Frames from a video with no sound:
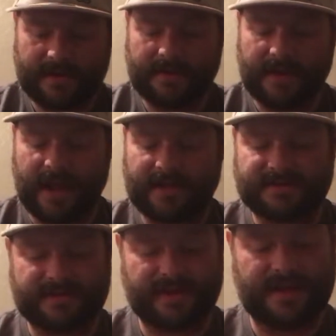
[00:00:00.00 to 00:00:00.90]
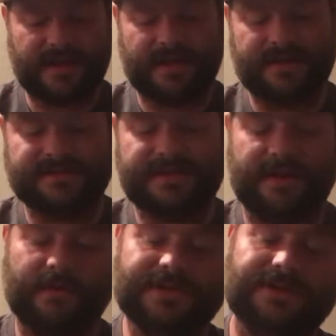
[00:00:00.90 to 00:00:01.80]
Next is
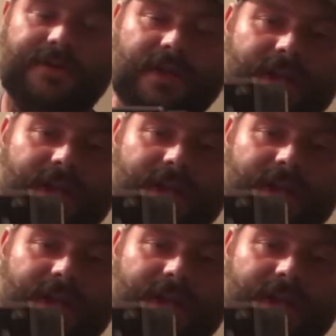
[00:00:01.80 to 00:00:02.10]
the original